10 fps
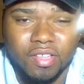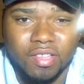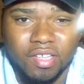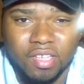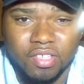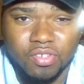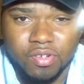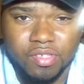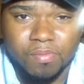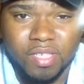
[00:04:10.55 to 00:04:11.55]
leaning
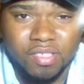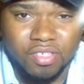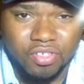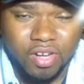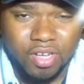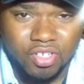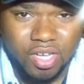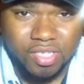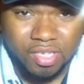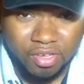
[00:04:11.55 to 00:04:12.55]
towards business
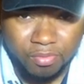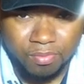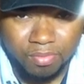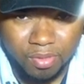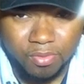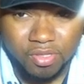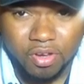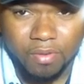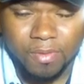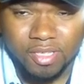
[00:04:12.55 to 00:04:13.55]
strategizing, helping people
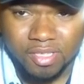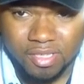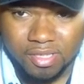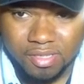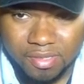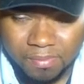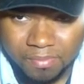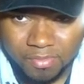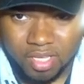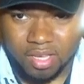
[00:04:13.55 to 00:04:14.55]
start businesses.
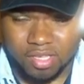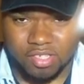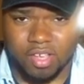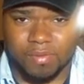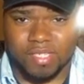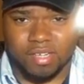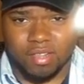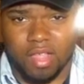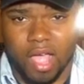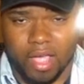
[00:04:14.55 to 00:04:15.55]
And so I've seen
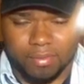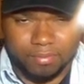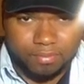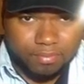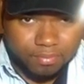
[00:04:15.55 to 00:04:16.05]
a lot.